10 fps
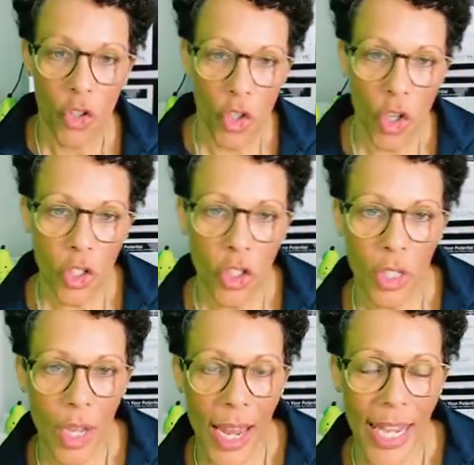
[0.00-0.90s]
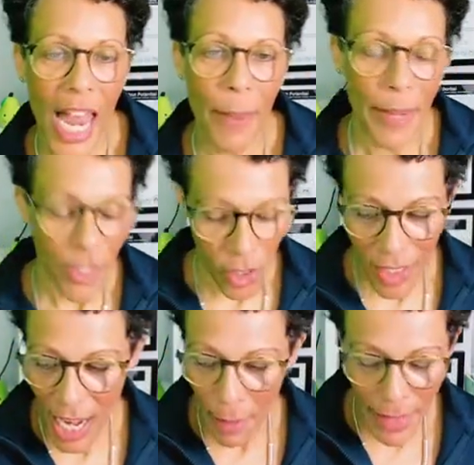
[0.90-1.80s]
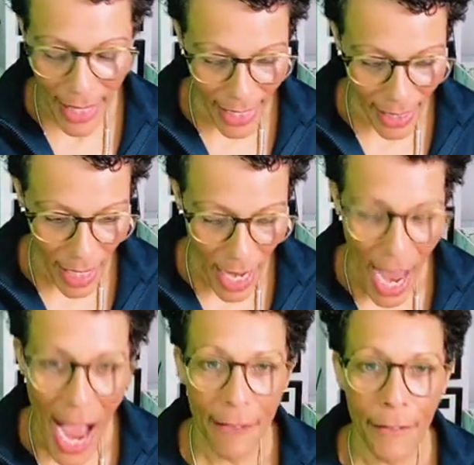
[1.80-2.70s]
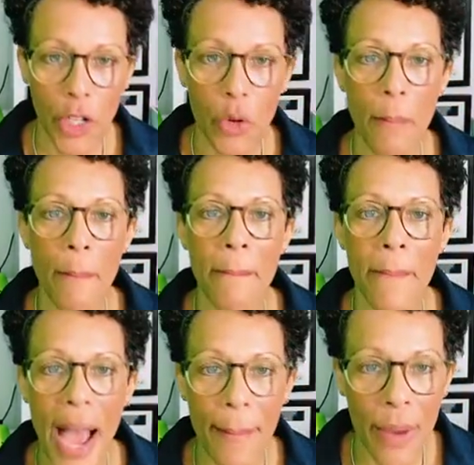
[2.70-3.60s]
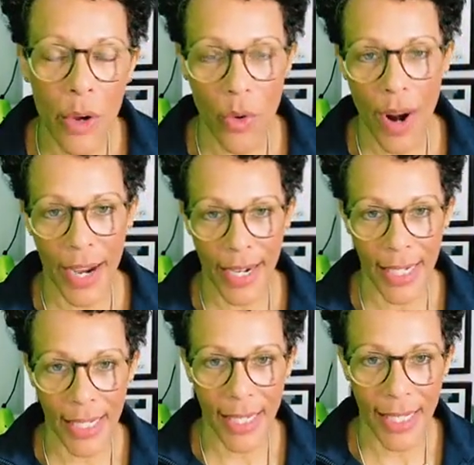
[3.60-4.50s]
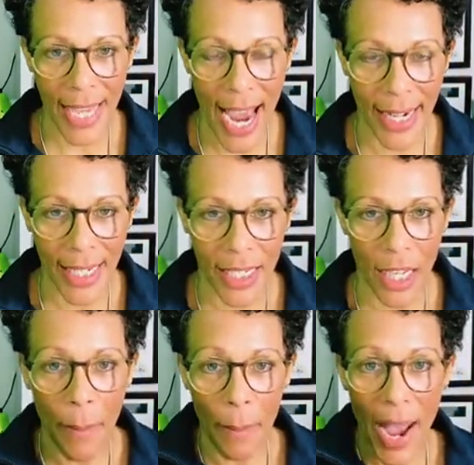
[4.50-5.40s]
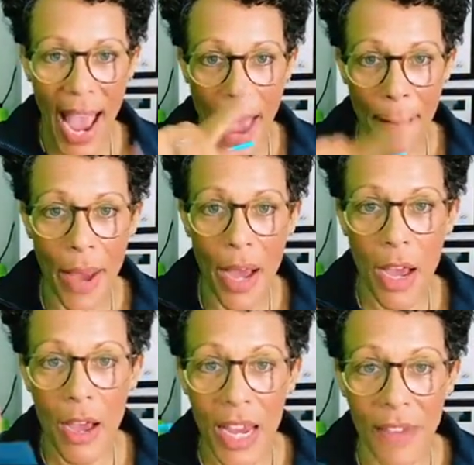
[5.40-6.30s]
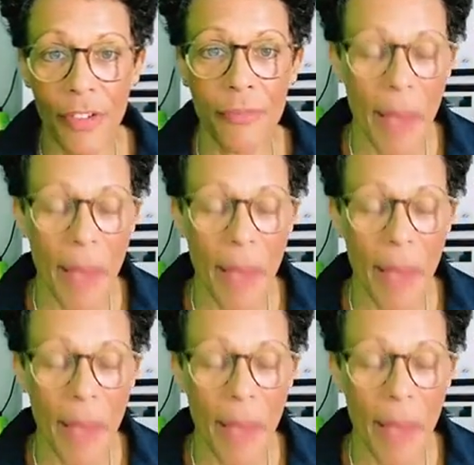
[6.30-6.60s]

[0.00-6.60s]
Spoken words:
just tell me this. Have you memorised the answer? Put M if you've